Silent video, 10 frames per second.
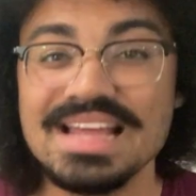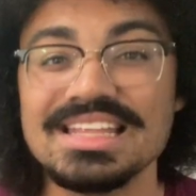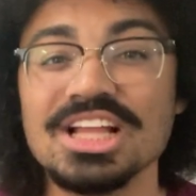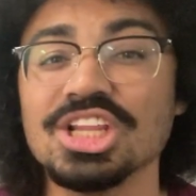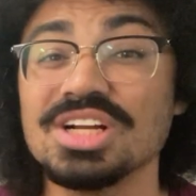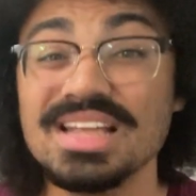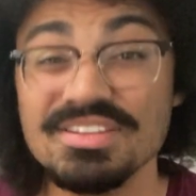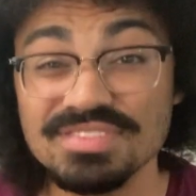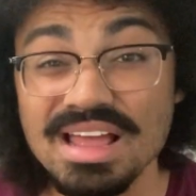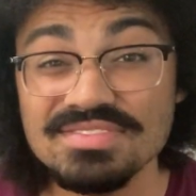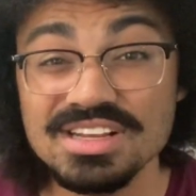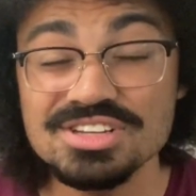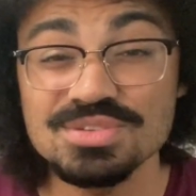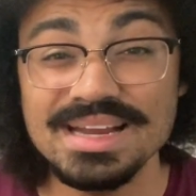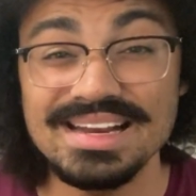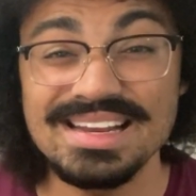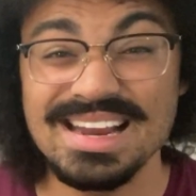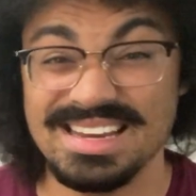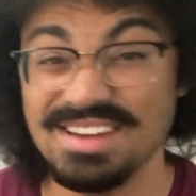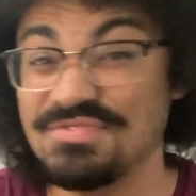they'll learn that if left untreated,
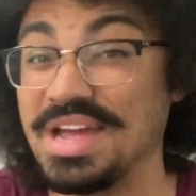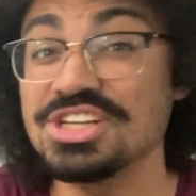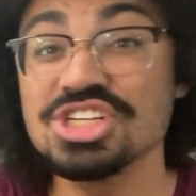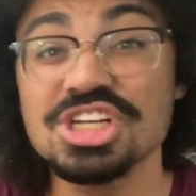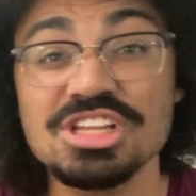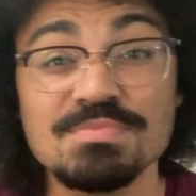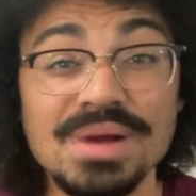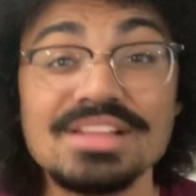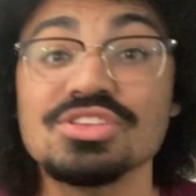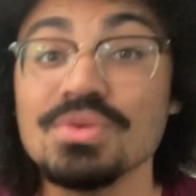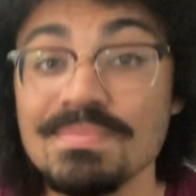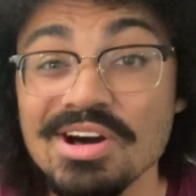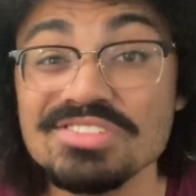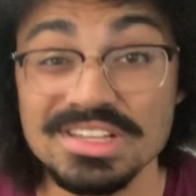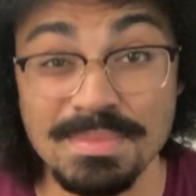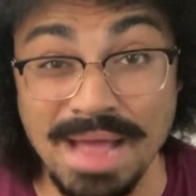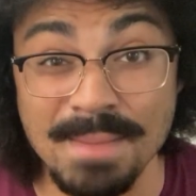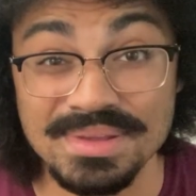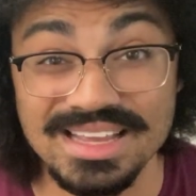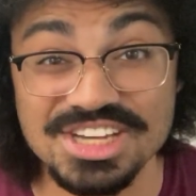the infection could spread through most of the
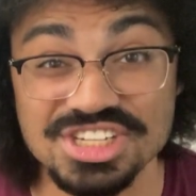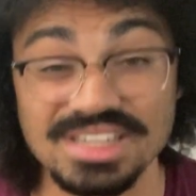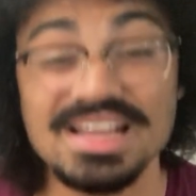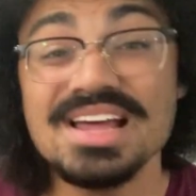population,